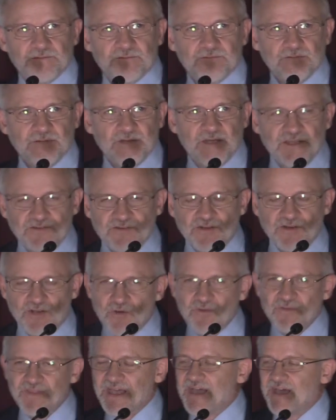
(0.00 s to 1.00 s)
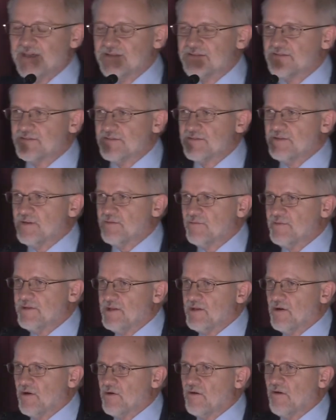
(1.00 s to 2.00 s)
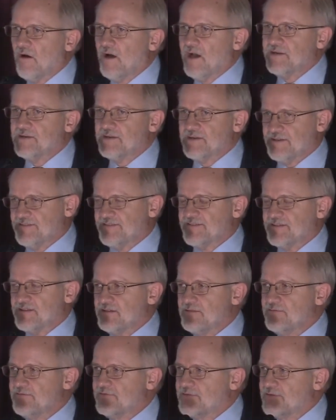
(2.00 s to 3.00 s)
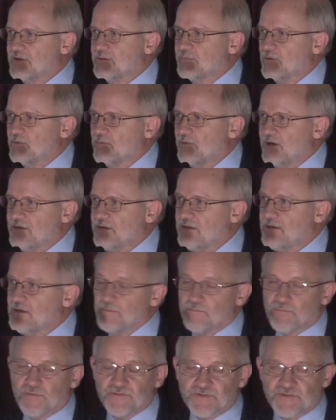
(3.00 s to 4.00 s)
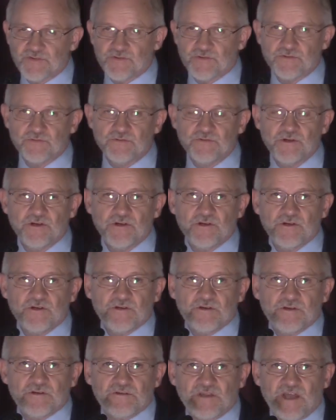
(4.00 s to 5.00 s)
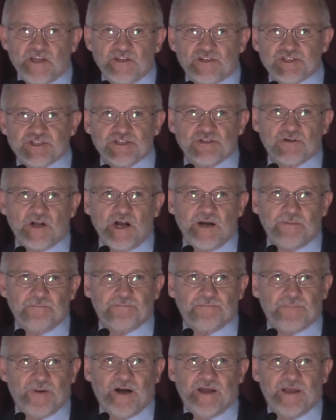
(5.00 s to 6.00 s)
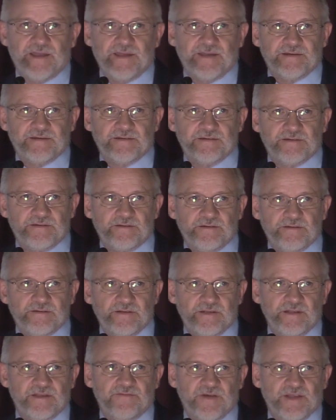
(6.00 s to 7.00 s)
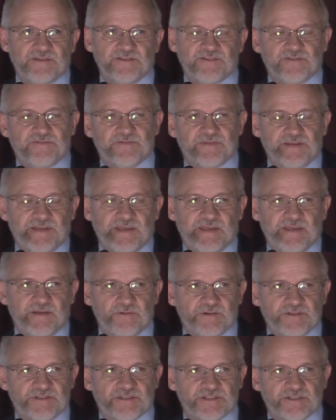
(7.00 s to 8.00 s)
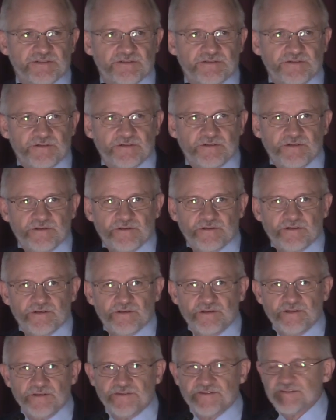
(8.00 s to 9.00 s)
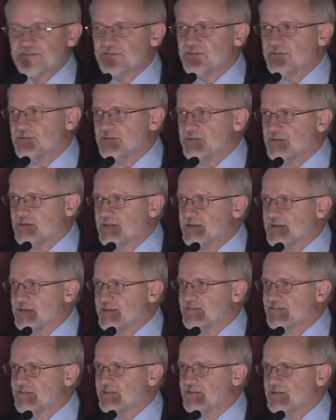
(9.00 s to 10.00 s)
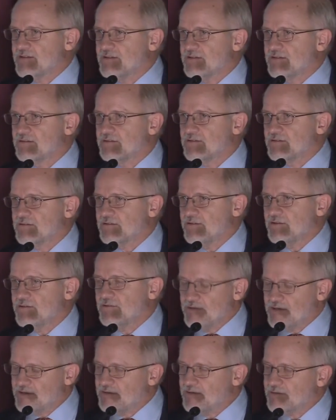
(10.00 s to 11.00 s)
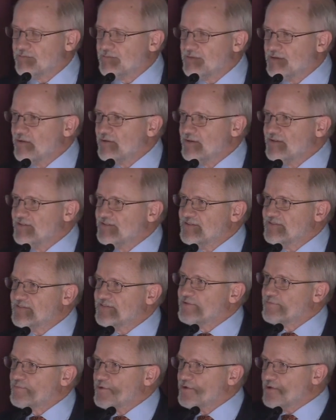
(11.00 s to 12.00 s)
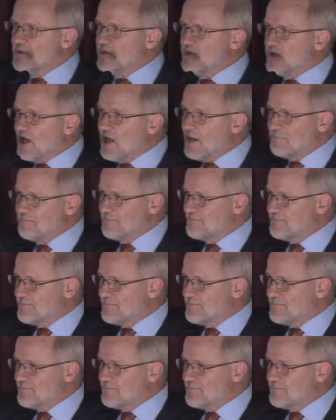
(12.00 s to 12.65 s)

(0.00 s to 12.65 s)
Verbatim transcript: You need to know that so that we are not deceived, number one, and number two, not shook up by the events of the day, which it's easy to do. And notice it says, We're to look up,